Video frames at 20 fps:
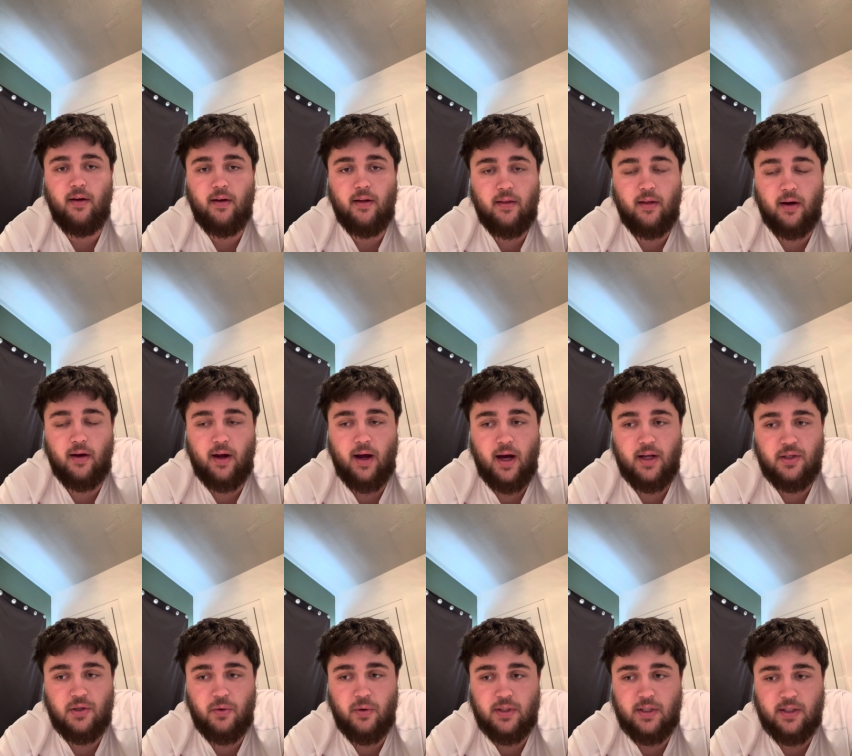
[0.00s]
the
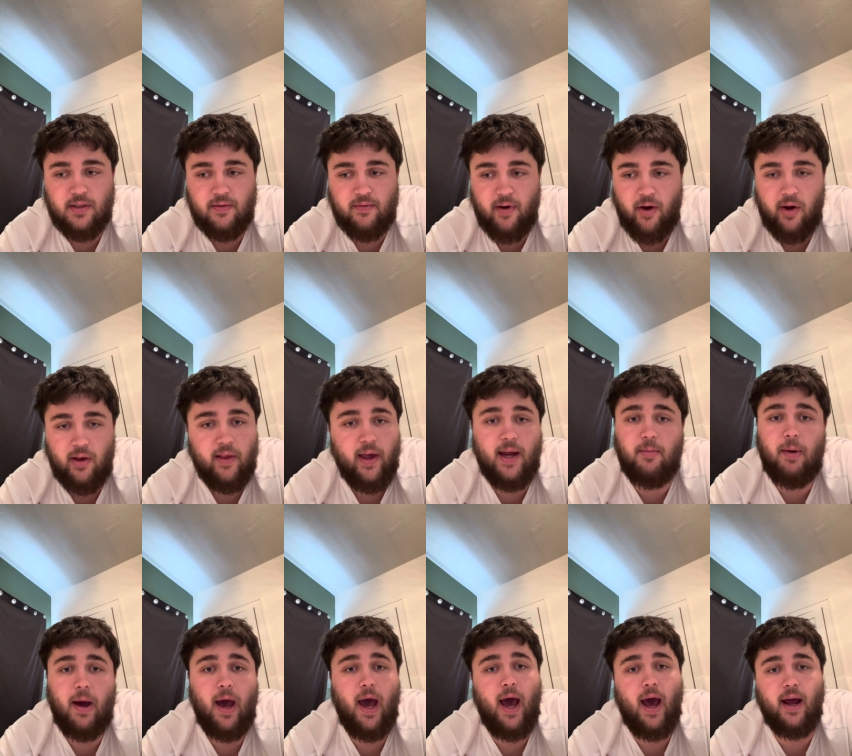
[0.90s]
consequence is very laid
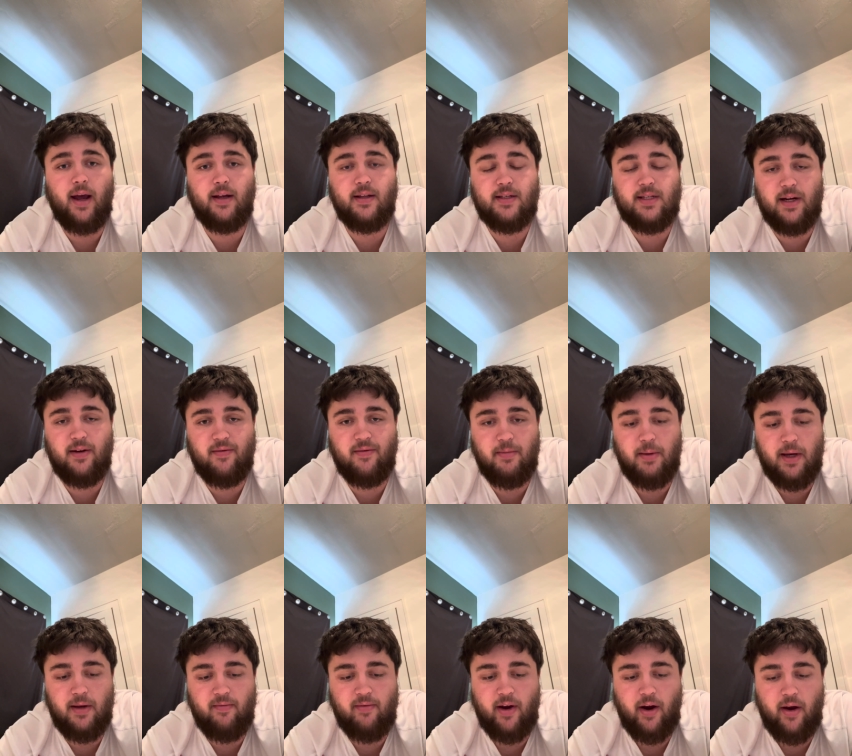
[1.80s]
back instead of
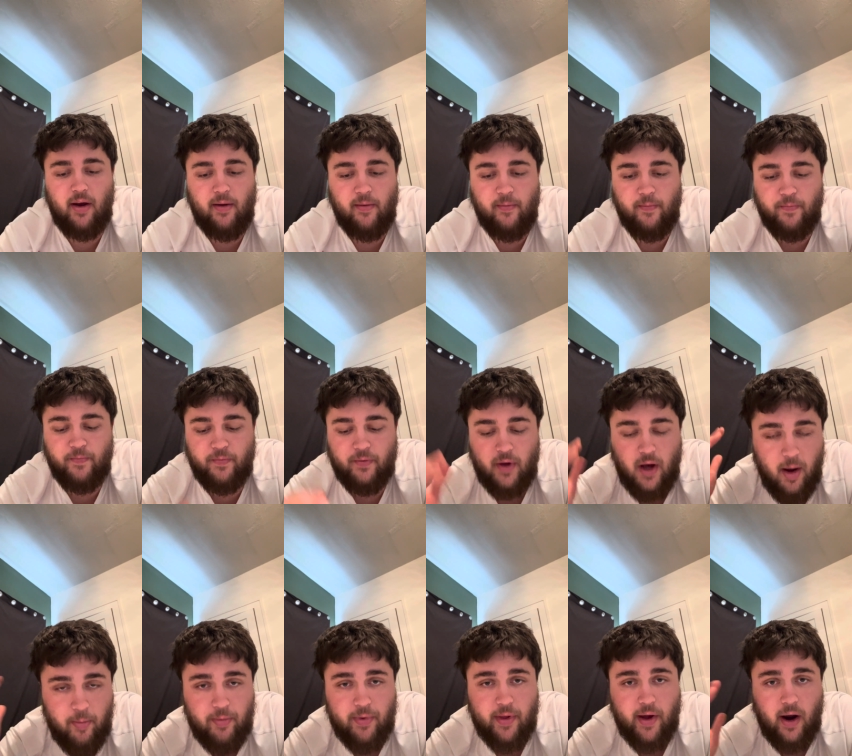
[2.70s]
being very
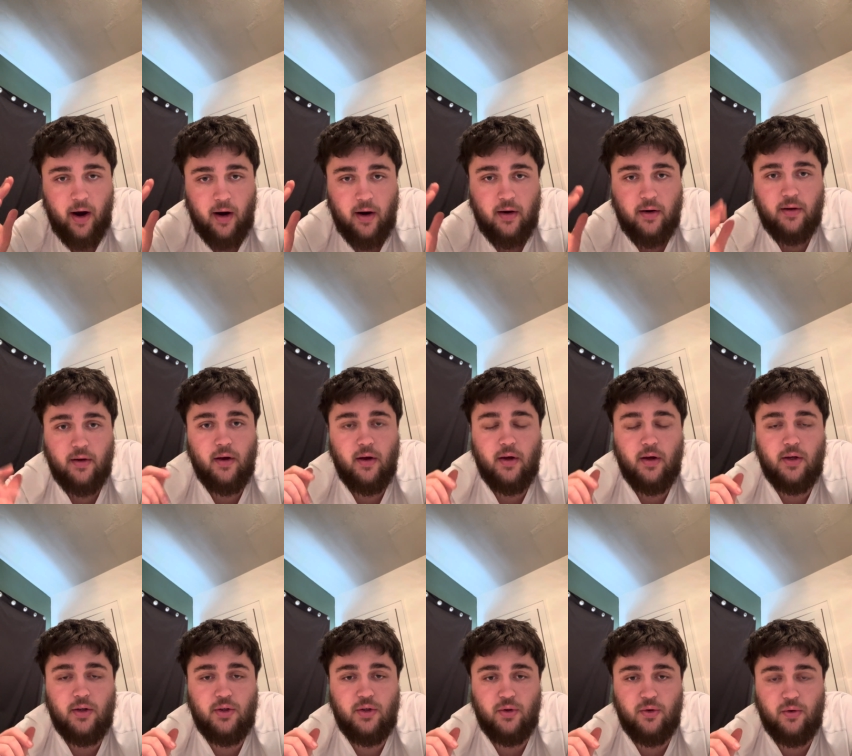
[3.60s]
up there
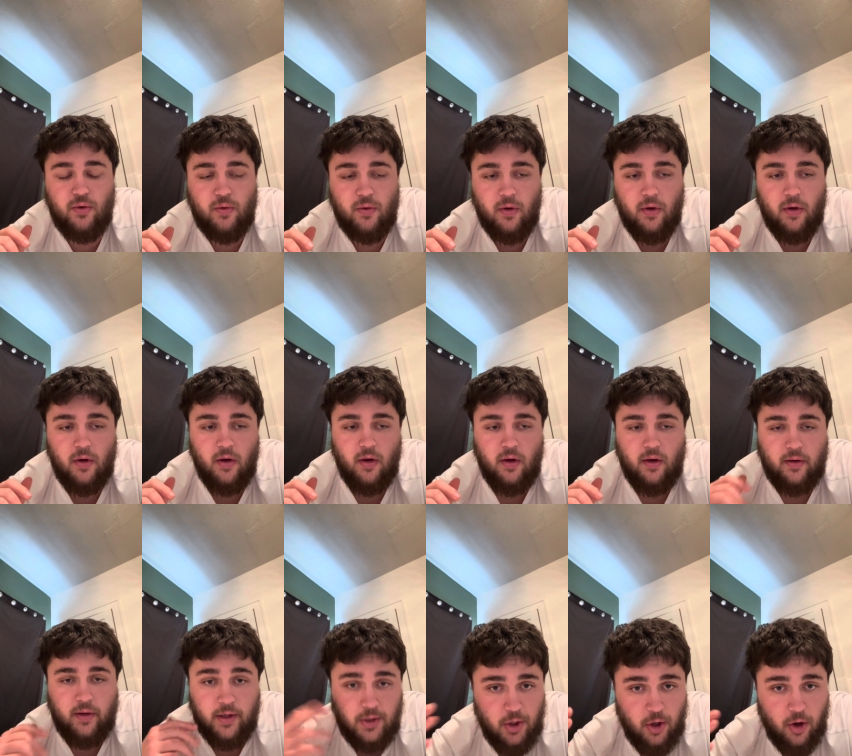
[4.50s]
to
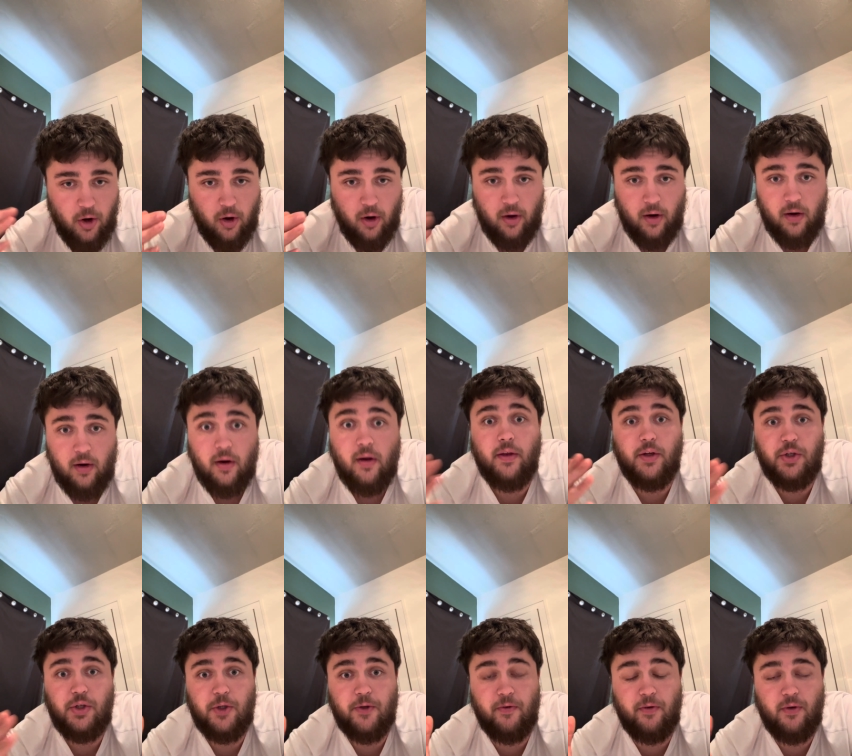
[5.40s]
deter the
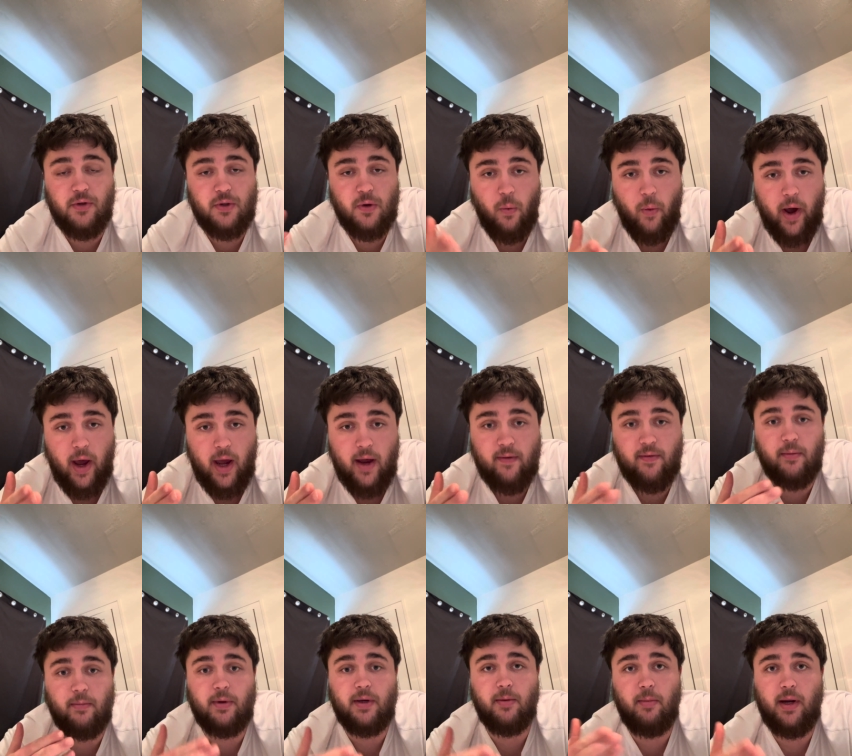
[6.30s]
juveniles away
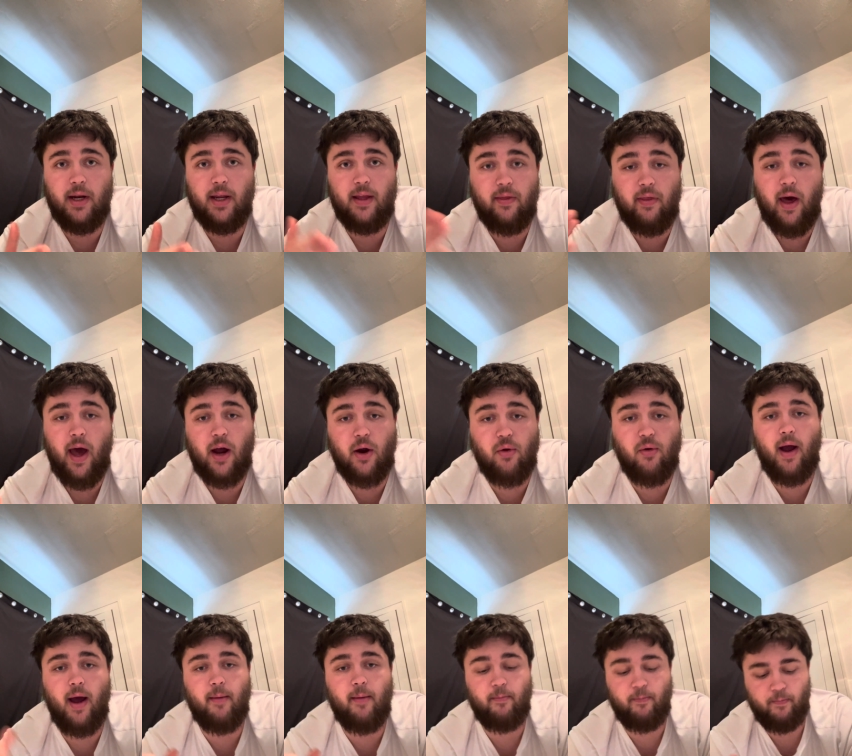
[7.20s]
from committing that
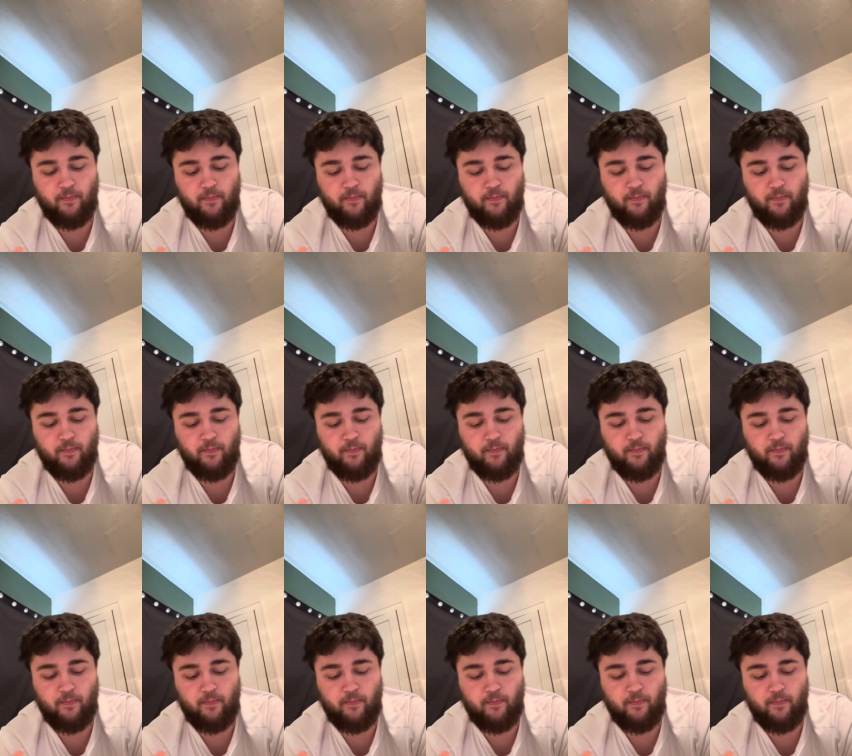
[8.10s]
crime.